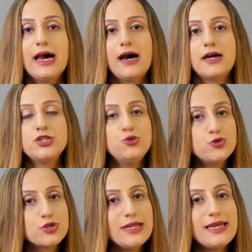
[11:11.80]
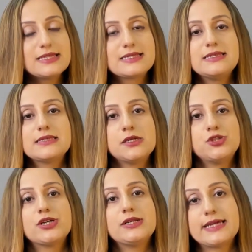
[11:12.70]
Uh, usually, it's the
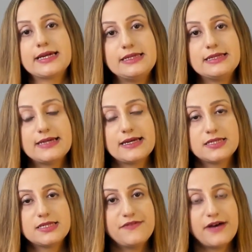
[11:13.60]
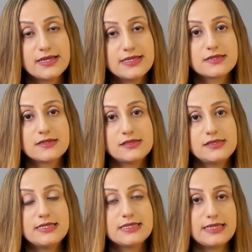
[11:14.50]
surgical techniques that are devised uh,
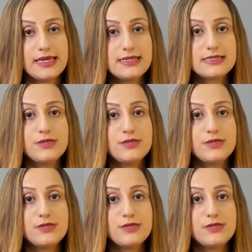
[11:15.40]
these days.